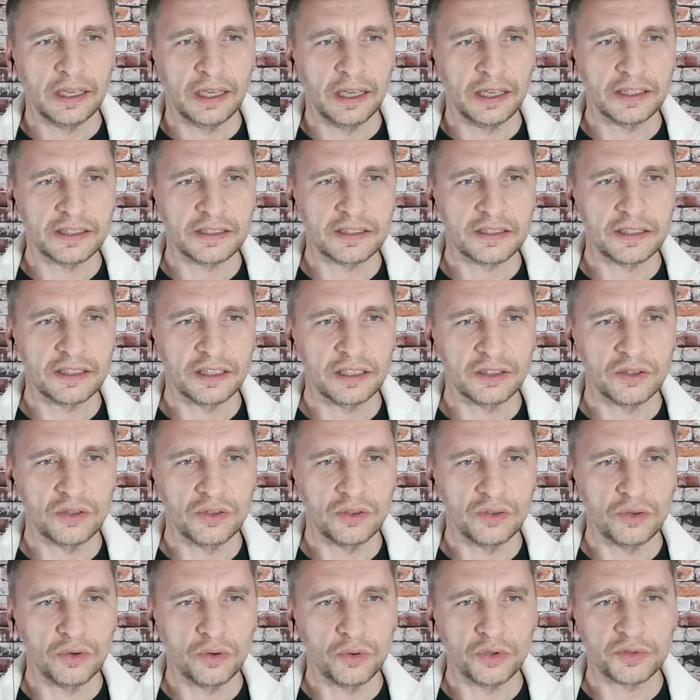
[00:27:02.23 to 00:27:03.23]
said
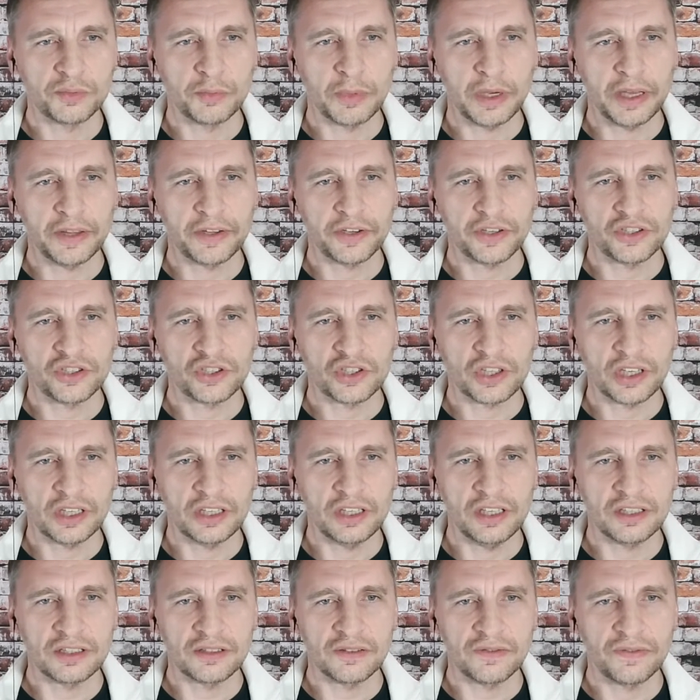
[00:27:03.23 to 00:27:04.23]
Gu, whose mother is
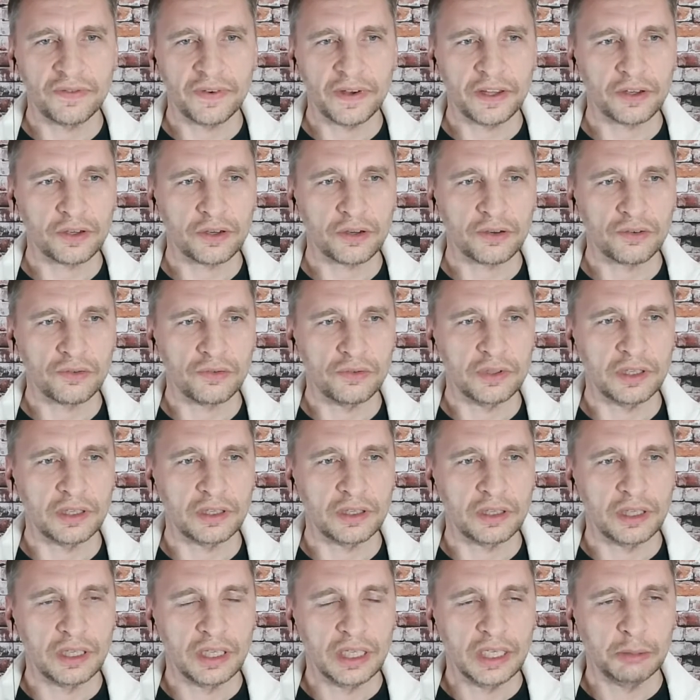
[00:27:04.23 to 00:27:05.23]
Chinese and father
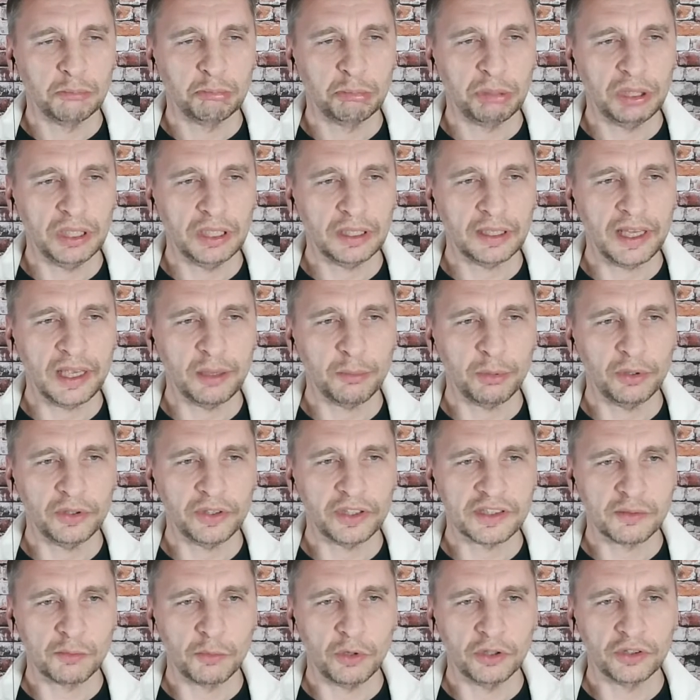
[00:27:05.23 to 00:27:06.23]
Korean. Being labeled
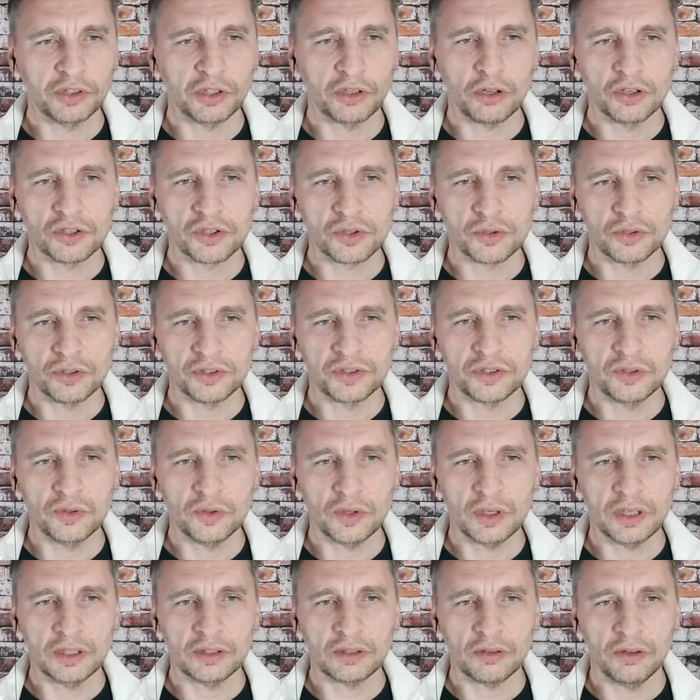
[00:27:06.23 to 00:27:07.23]
as a multicultural
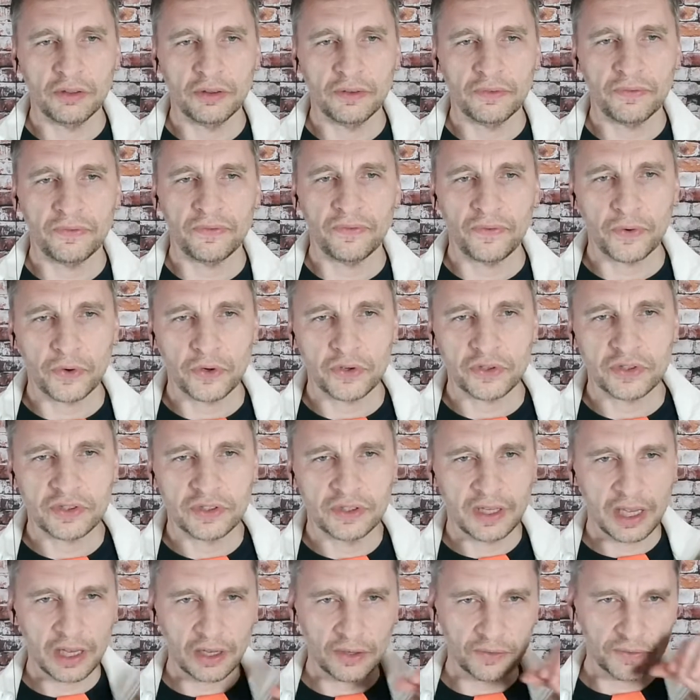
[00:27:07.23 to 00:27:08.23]
student on the first
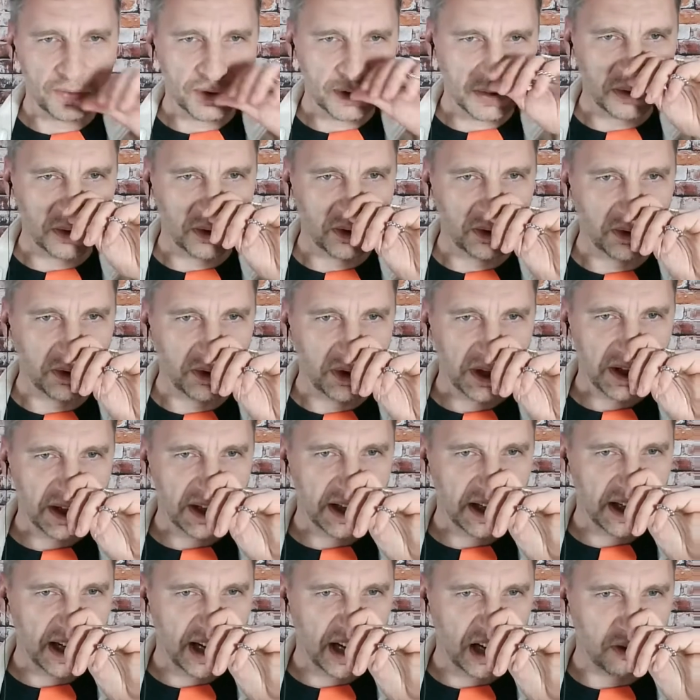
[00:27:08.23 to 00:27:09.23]
day of school
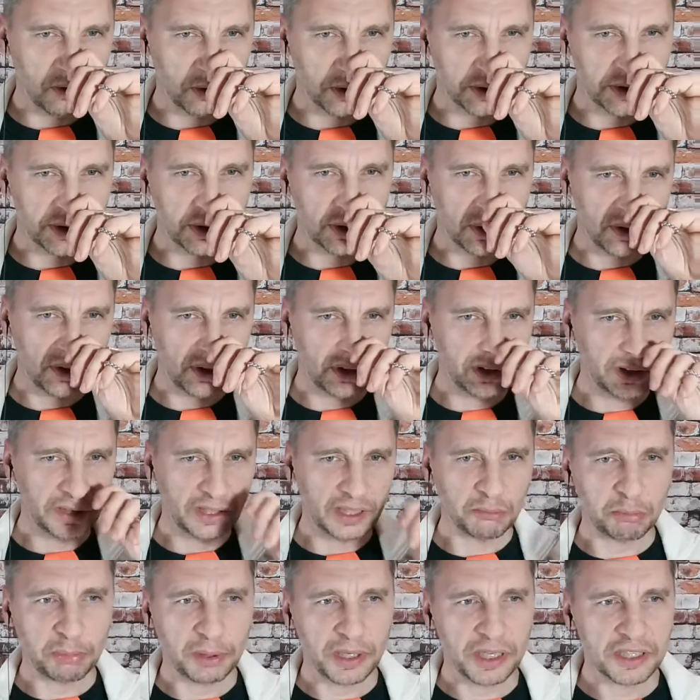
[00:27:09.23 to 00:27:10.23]
was not only
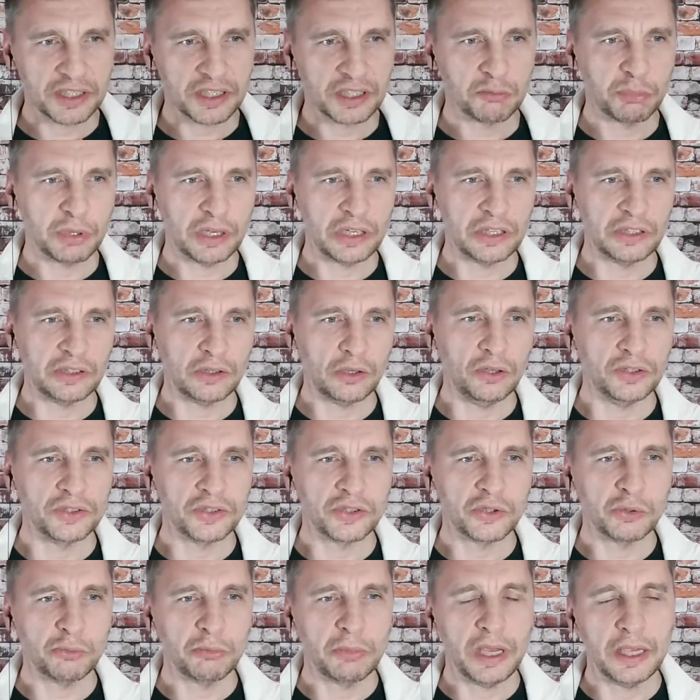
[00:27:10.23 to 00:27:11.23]
unpleasant, but it
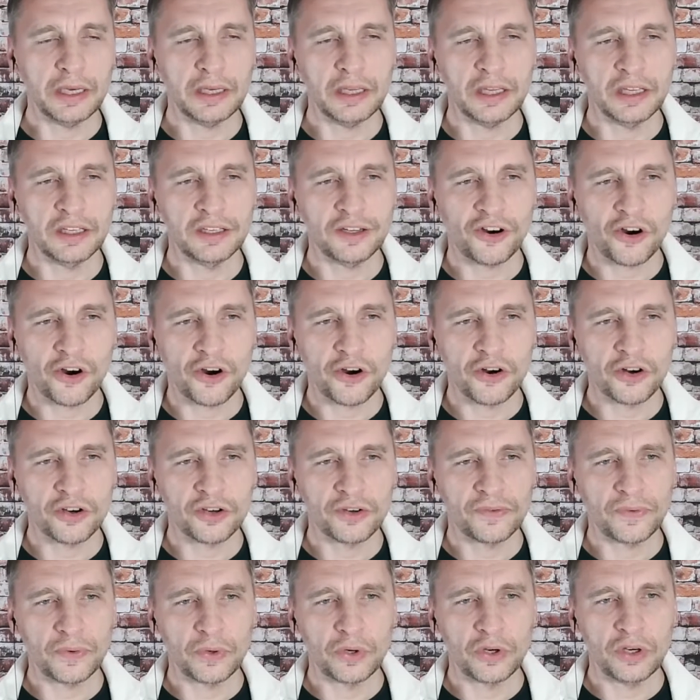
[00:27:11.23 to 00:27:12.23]
also made it
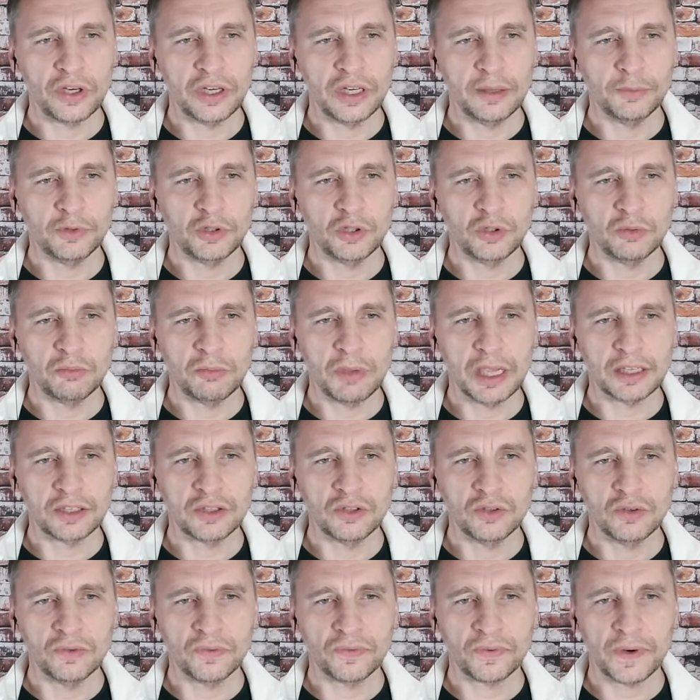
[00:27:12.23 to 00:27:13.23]
harder for him to make
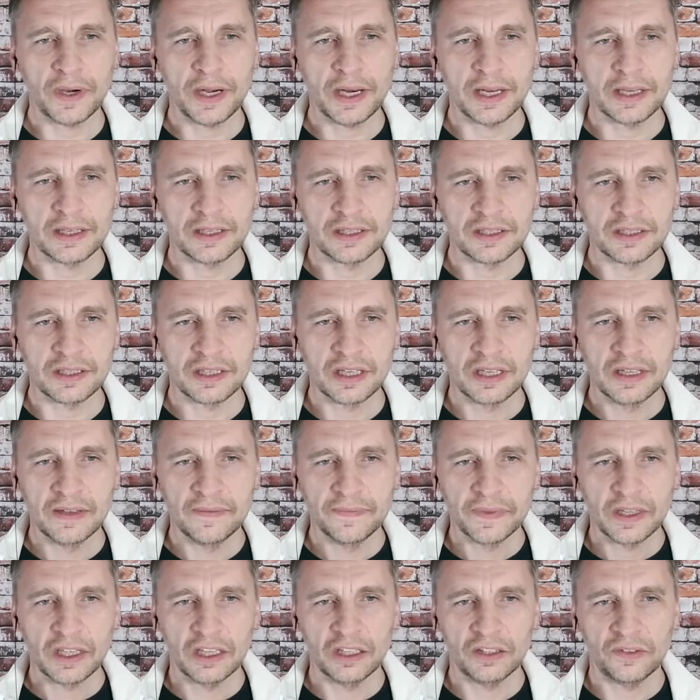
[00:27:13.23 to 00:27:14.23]
new friends.
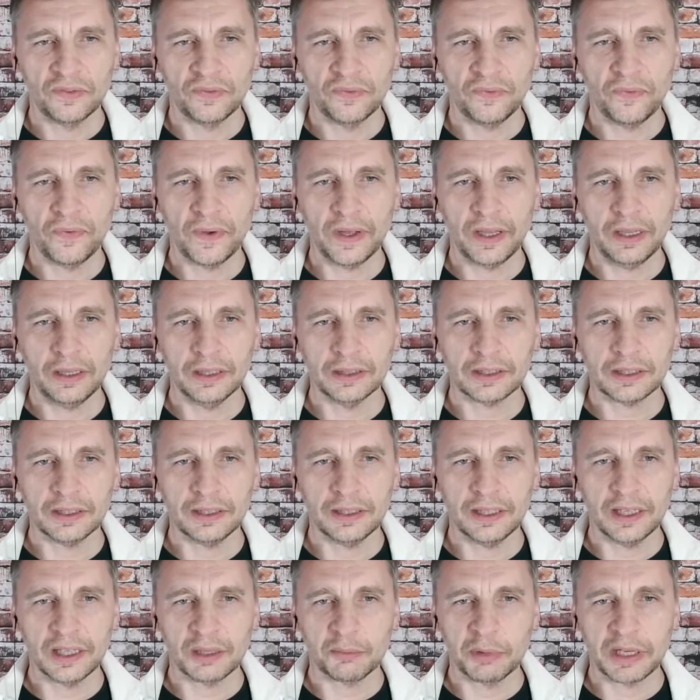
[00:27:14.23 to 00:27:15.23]
It felt
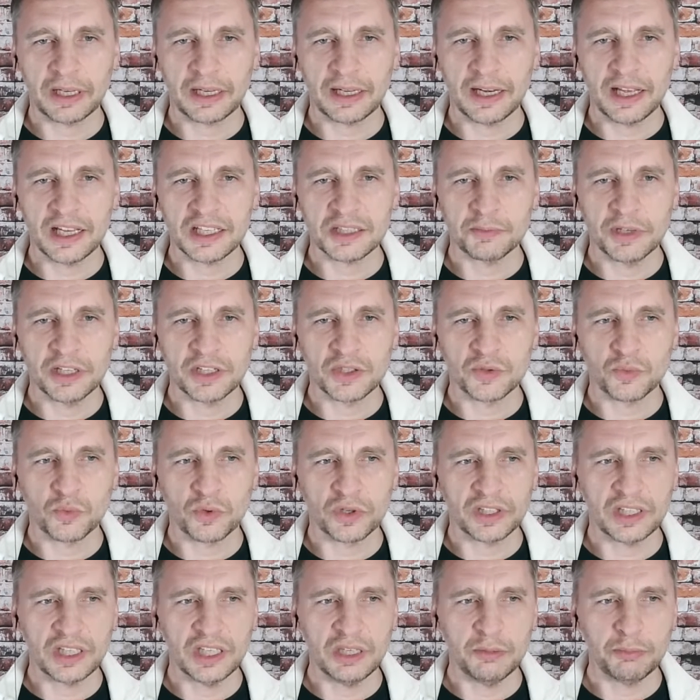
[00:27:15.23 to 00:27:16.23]
like my classmates
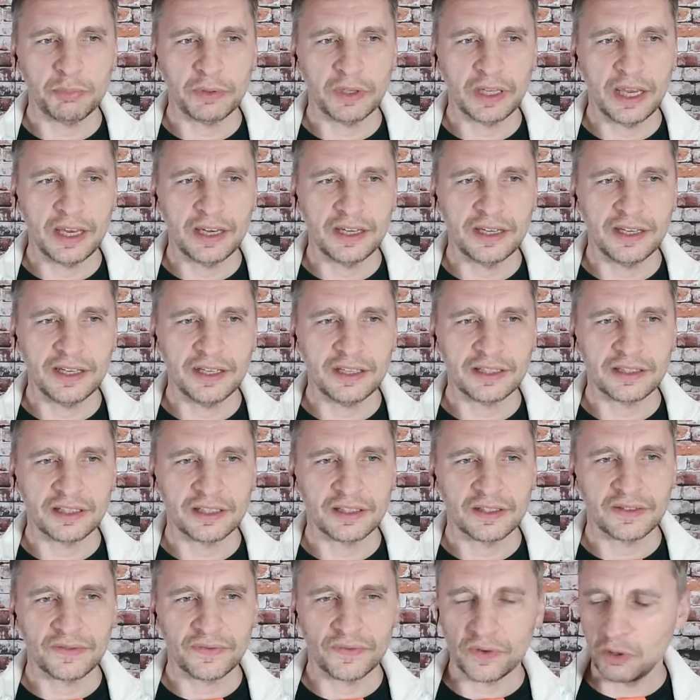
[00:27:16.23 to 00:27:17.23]
were keeping a
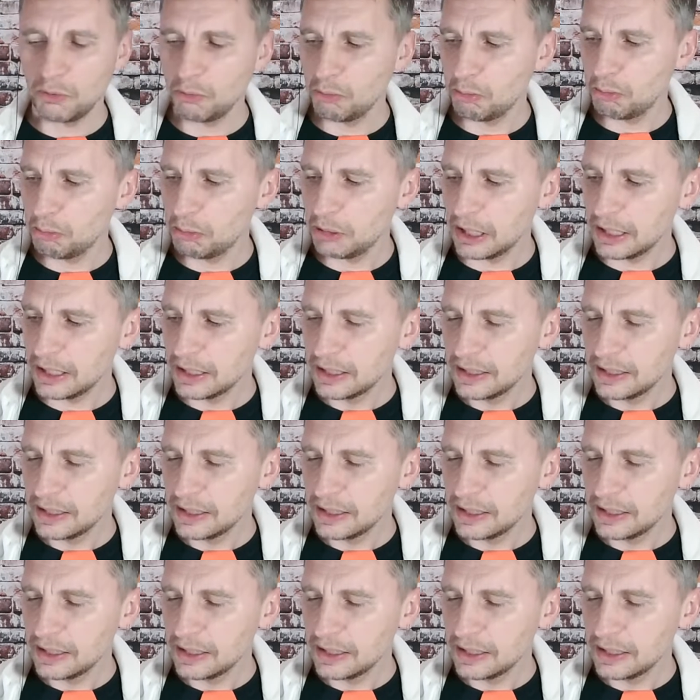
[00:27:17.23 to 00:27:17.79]
distance from me.